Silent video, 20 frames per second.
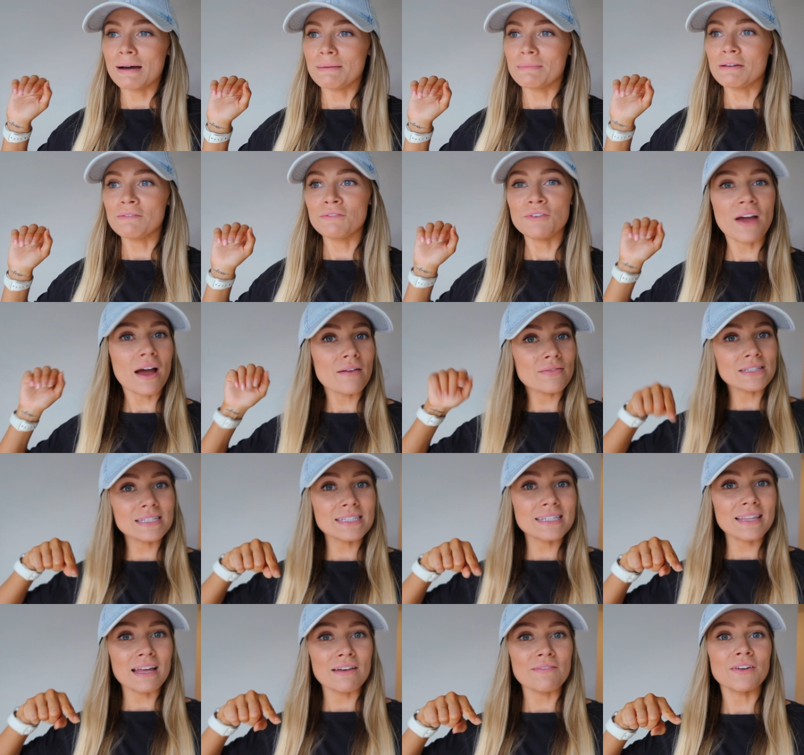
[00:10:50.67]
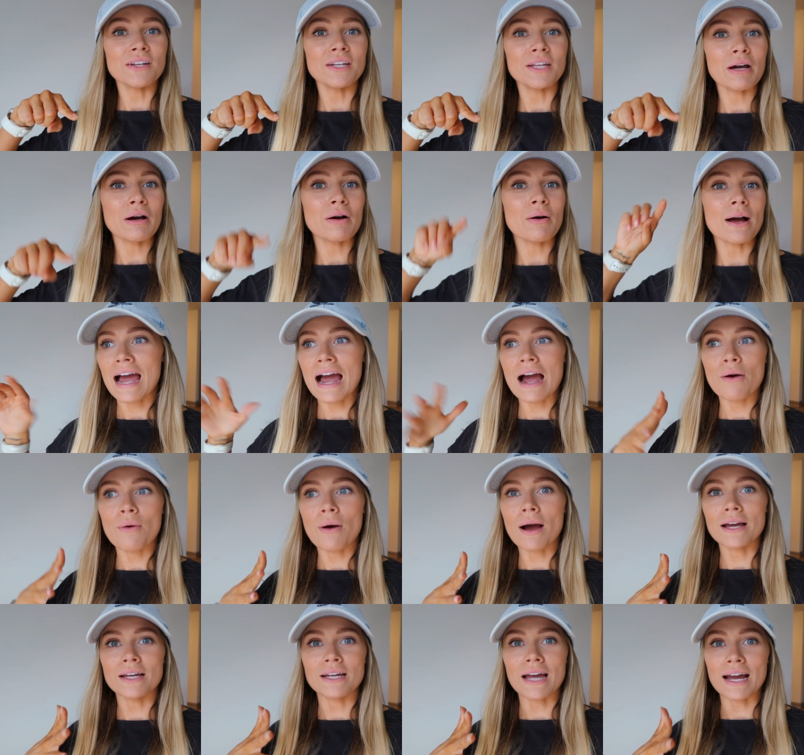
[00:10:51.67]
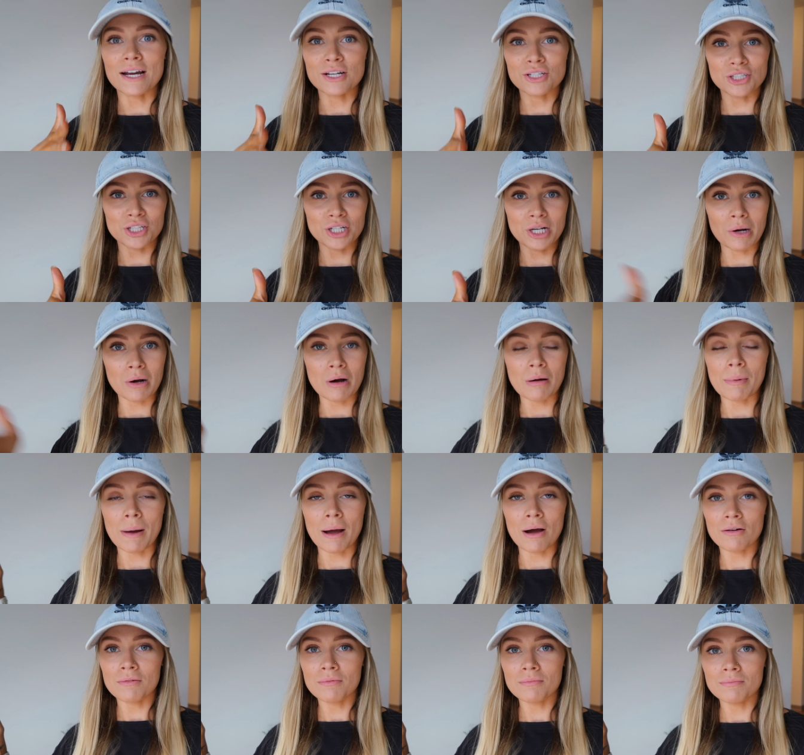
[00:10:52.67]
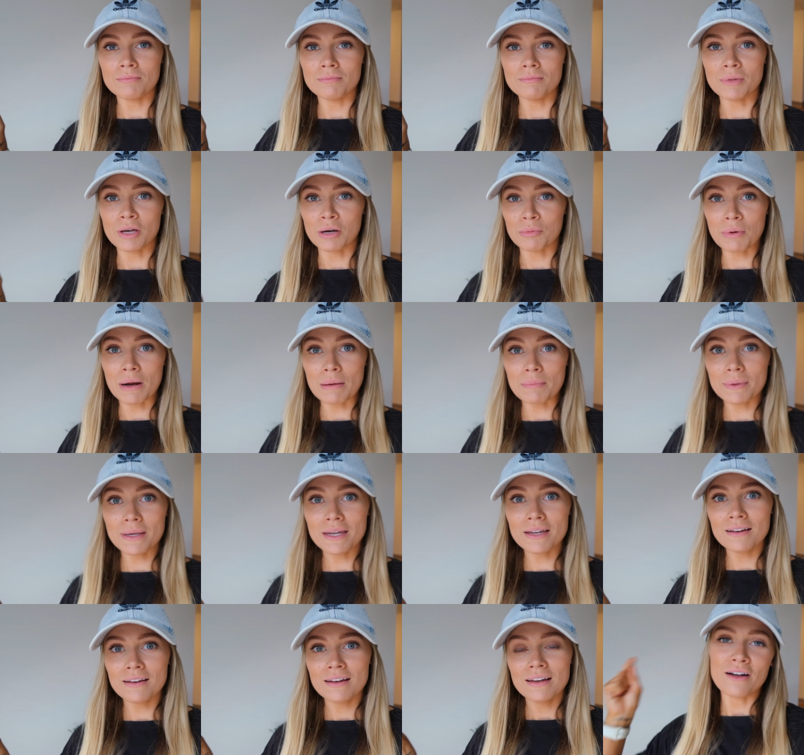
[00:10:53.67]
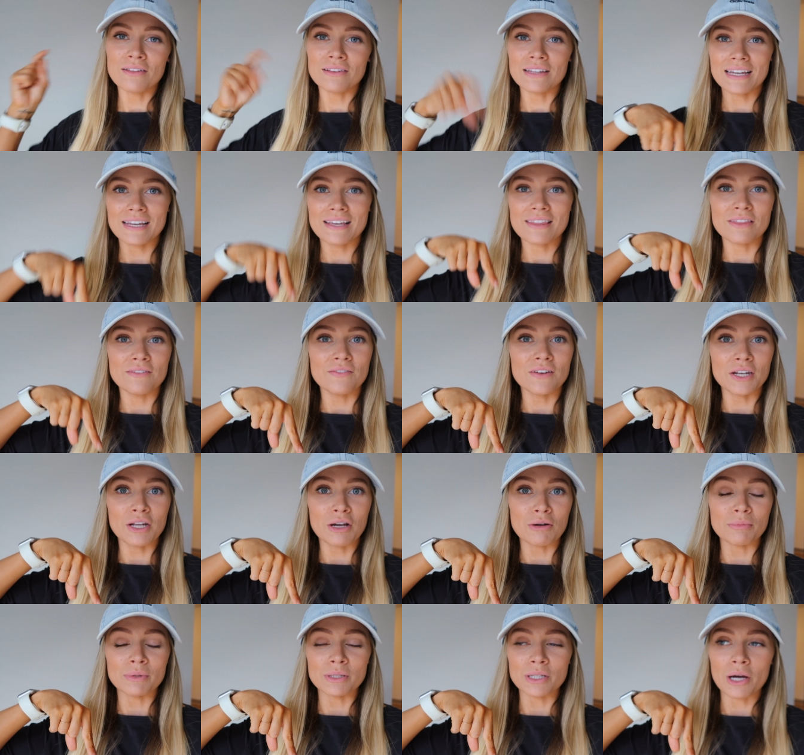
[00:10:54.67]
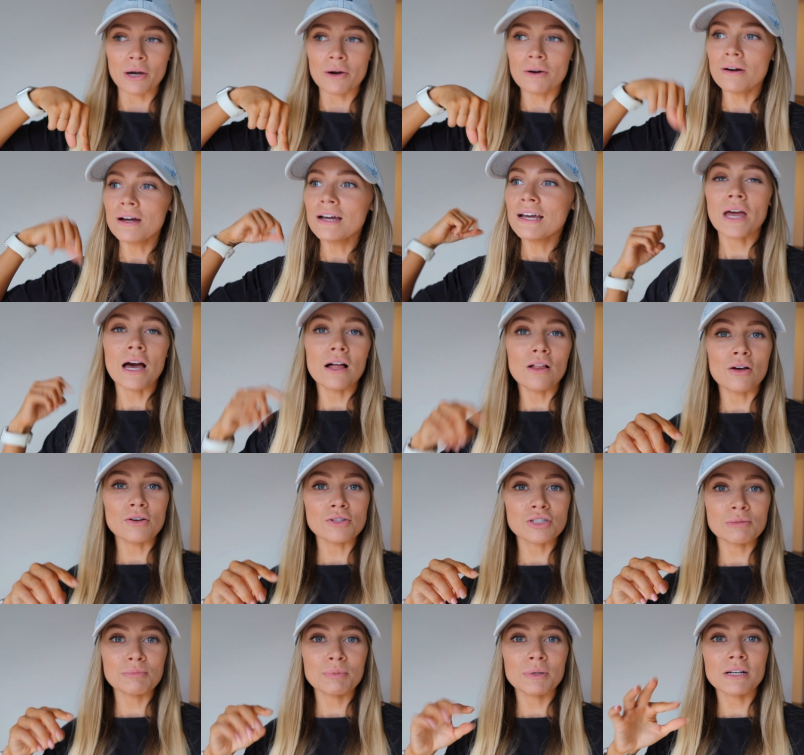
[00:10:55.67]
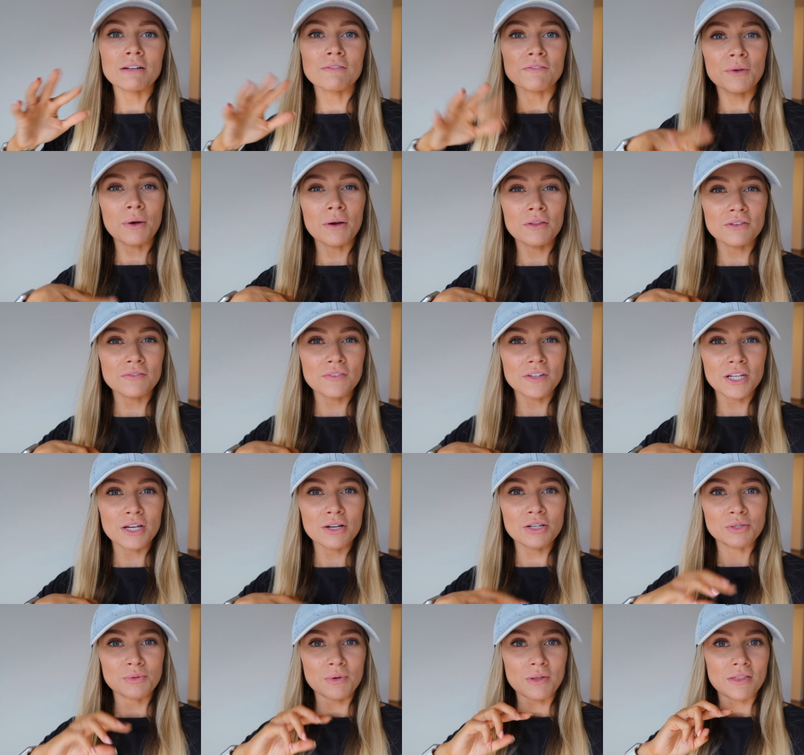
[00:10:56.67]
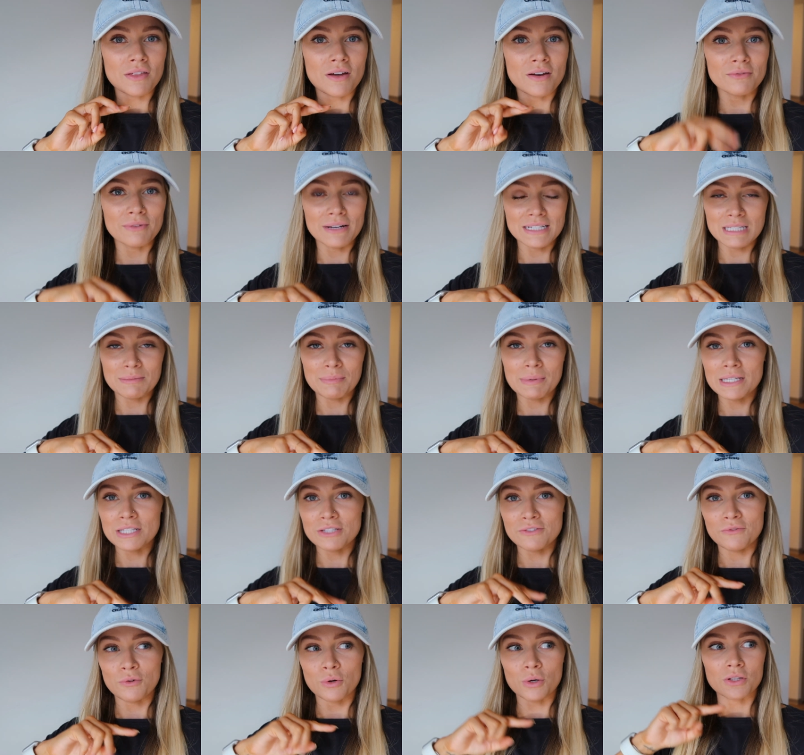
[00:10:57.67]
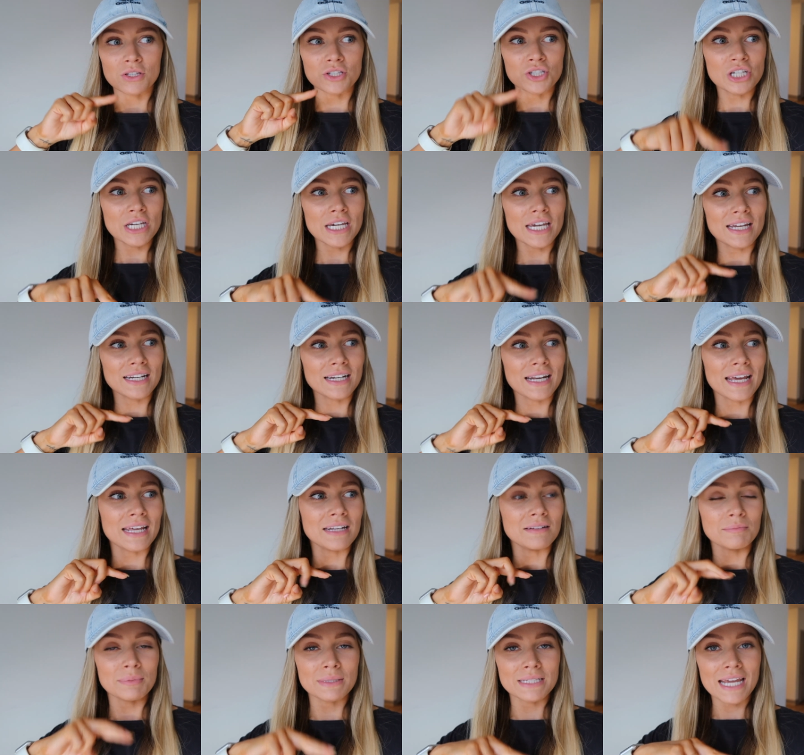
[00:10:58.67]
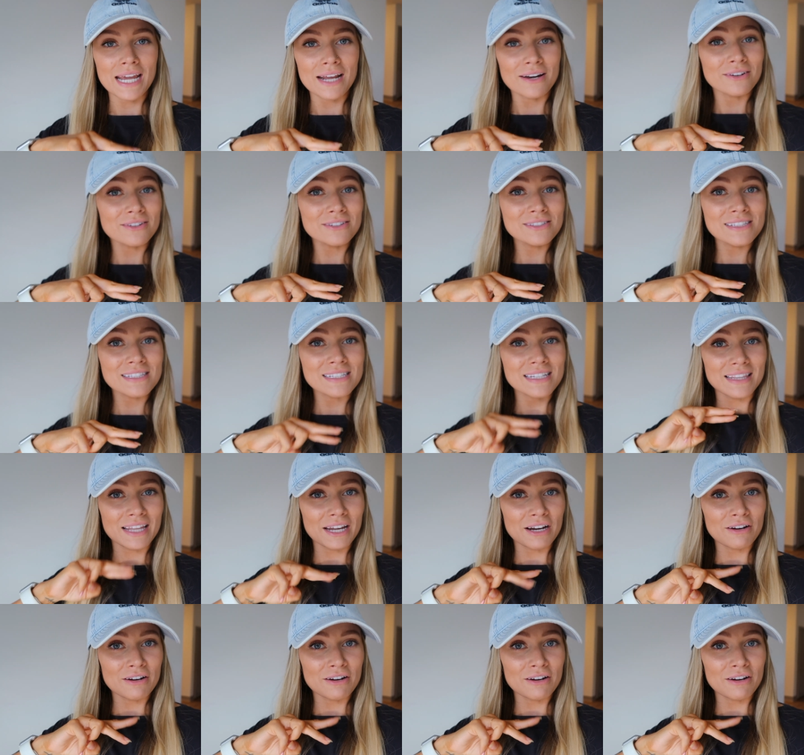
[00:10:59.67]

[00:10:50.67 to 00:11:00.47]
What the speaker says: If you haven't seen that video, how I actually go about meal prepping, I'll link the video below. I'll also put a few other videos with recipes for the chicken and potatoes in the